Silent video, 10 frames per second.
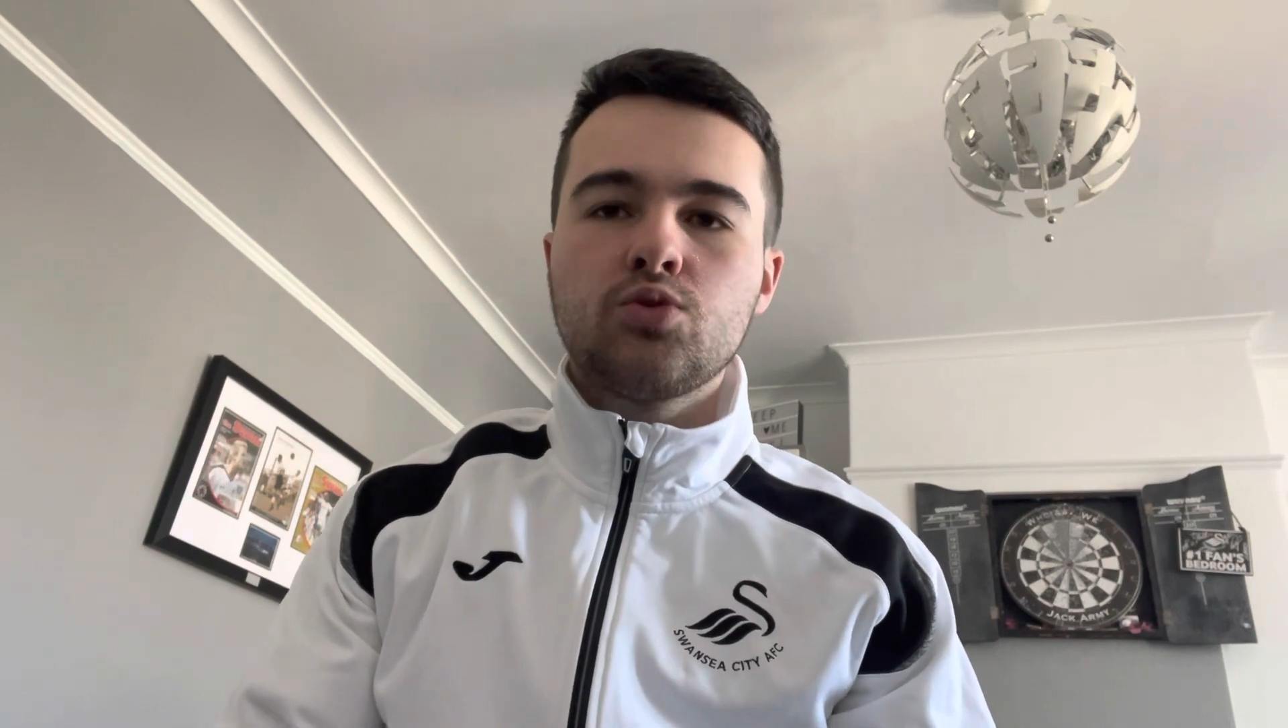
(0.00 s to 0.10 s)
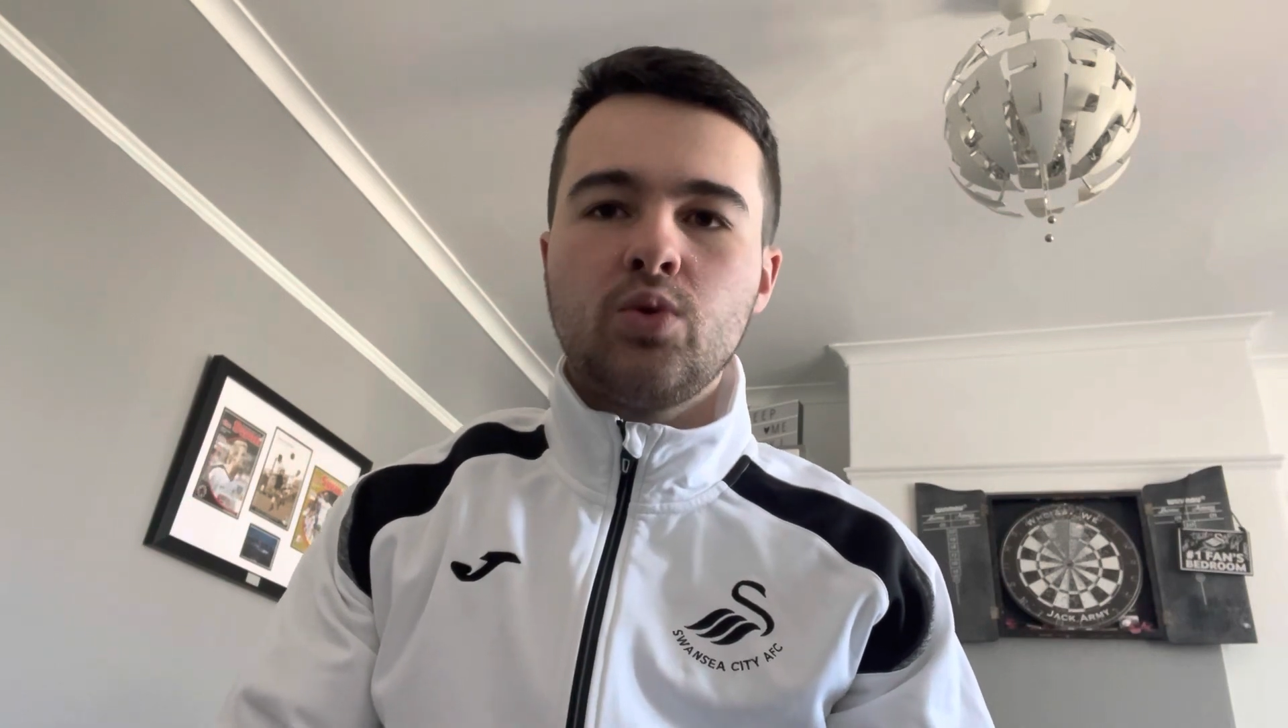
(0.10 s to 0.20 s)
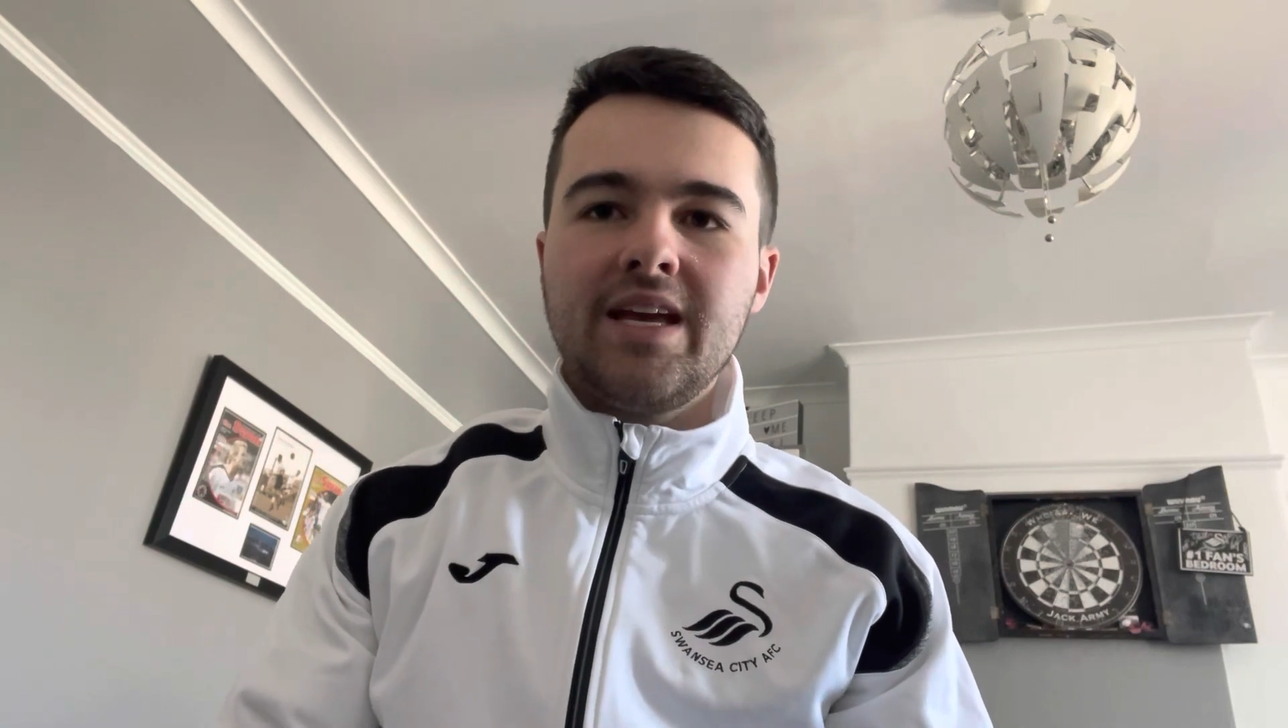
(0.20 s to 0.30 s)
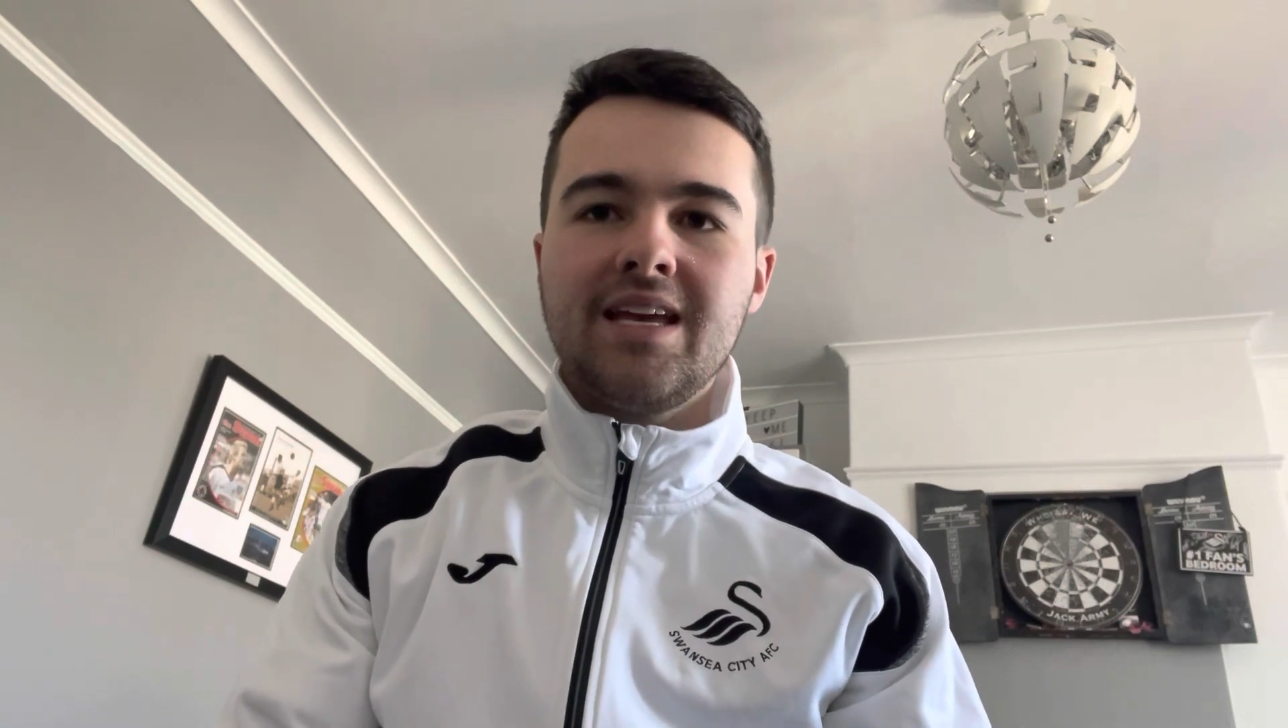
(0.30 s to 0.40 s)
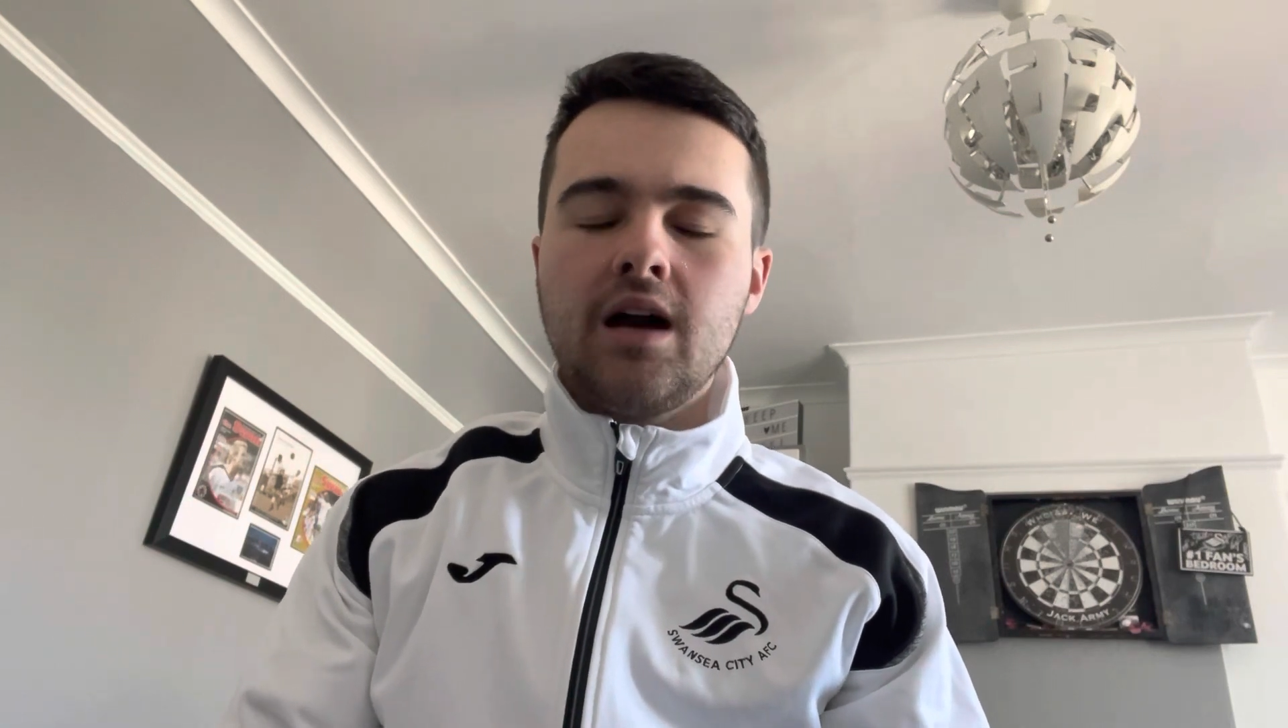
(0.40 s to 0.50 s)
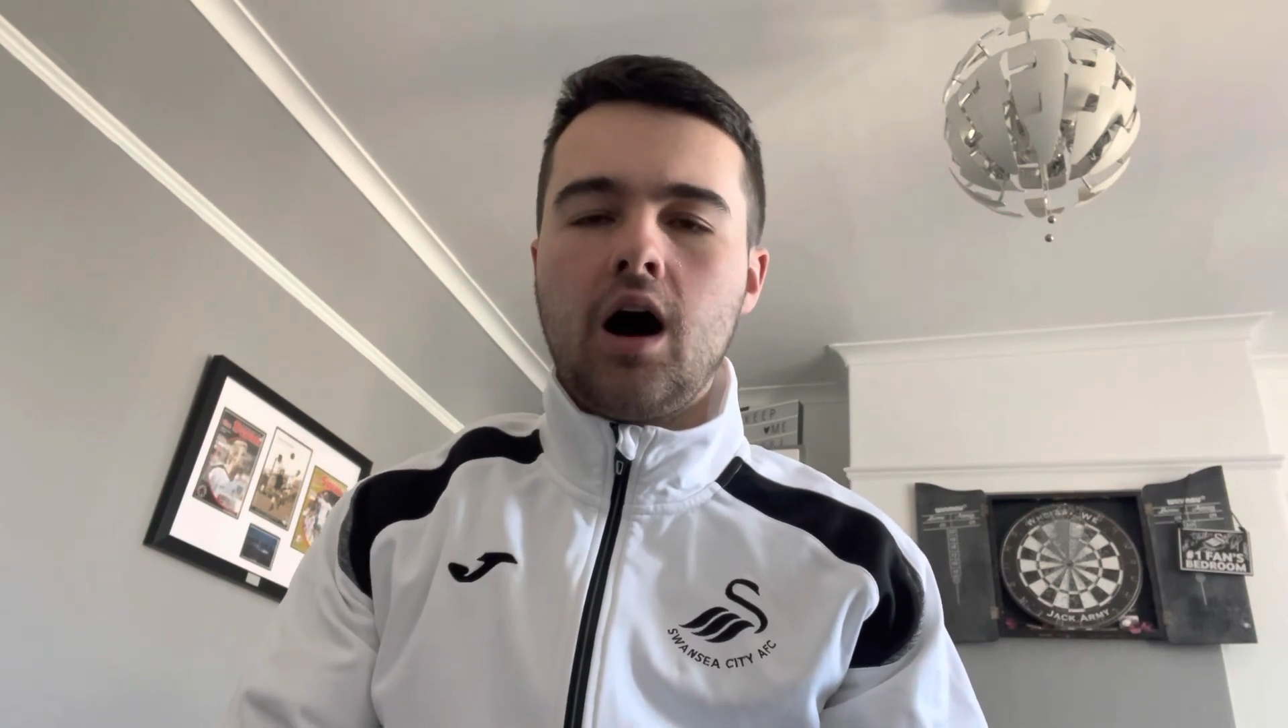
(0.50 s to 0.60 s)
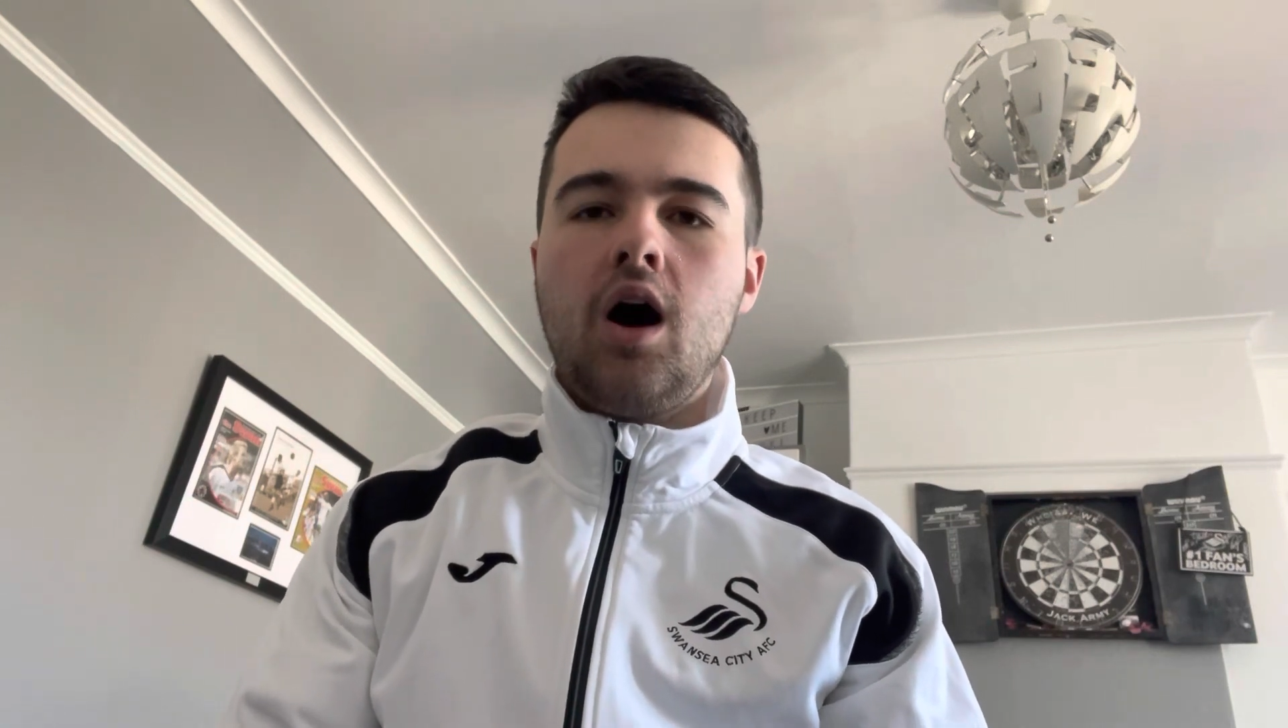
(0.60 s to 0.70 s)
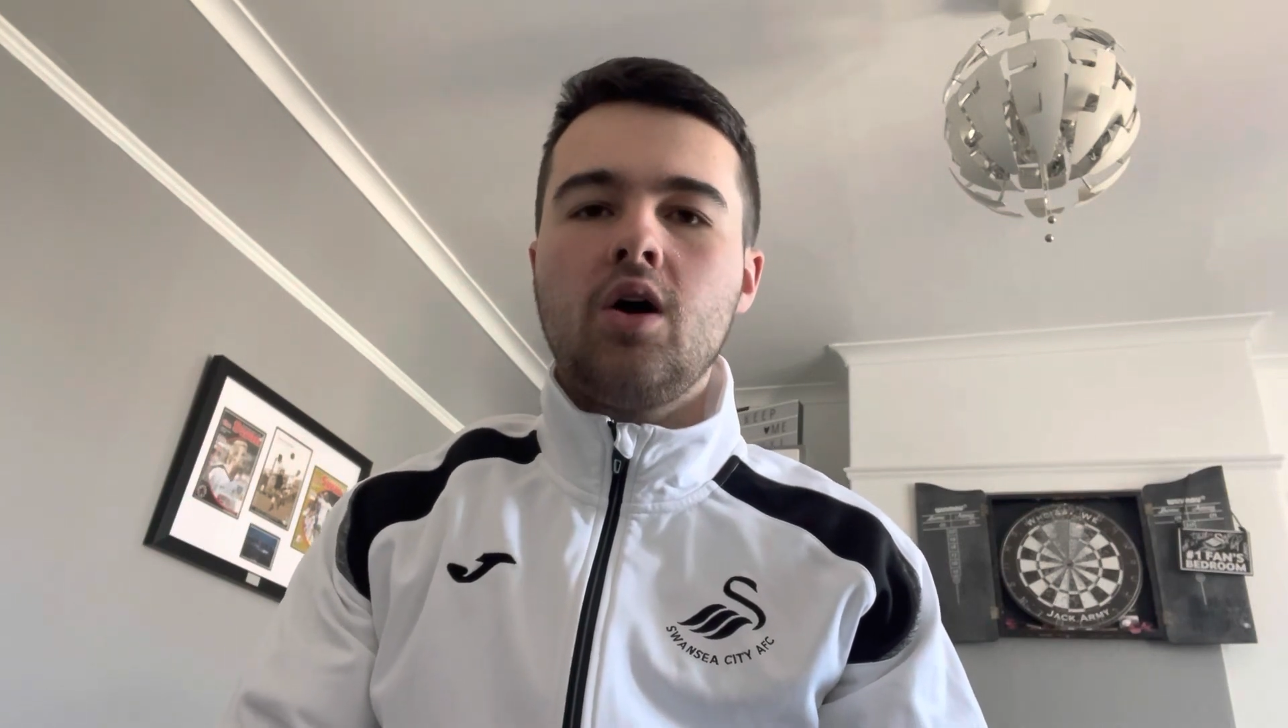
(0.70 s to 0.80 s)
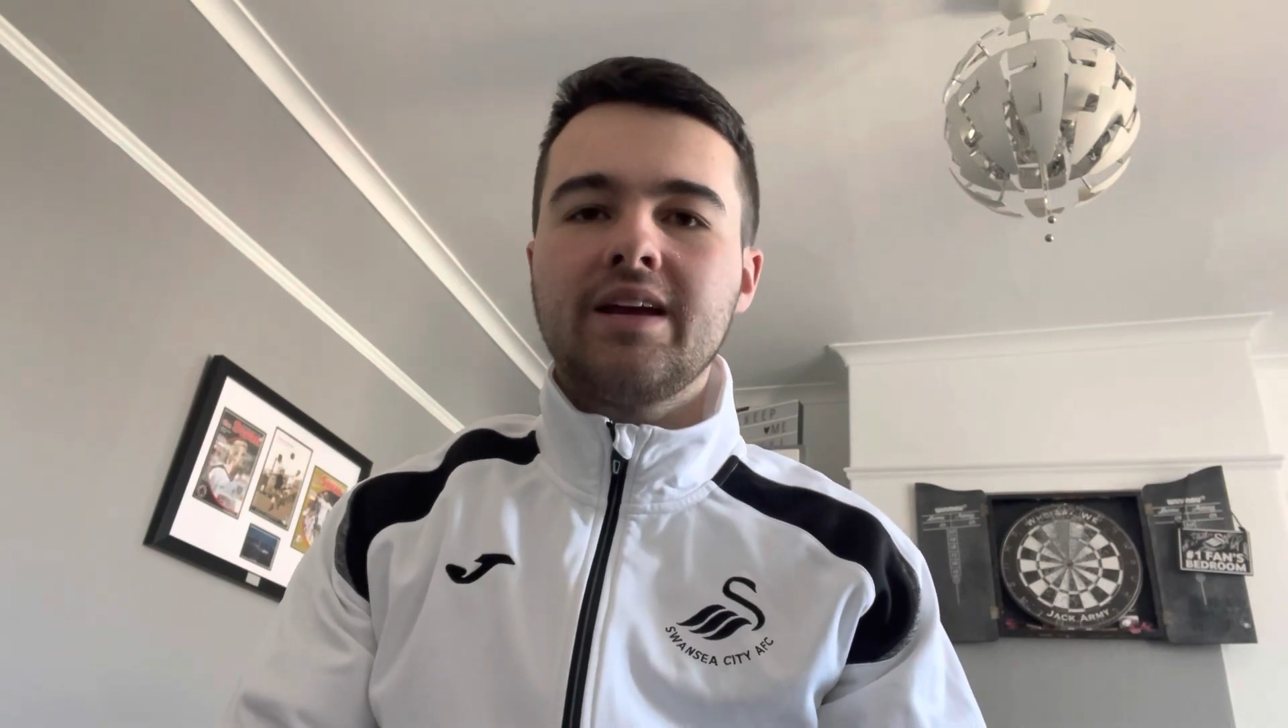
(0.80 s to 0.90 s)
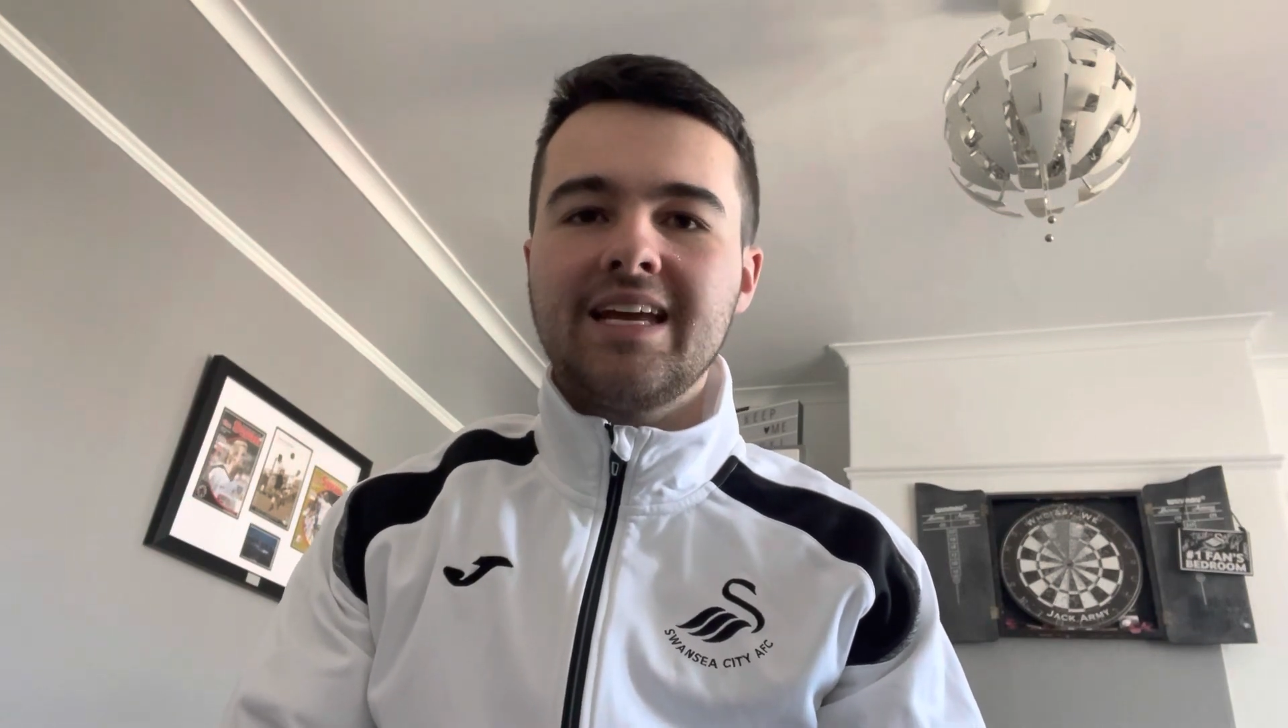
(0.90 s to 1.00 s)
we are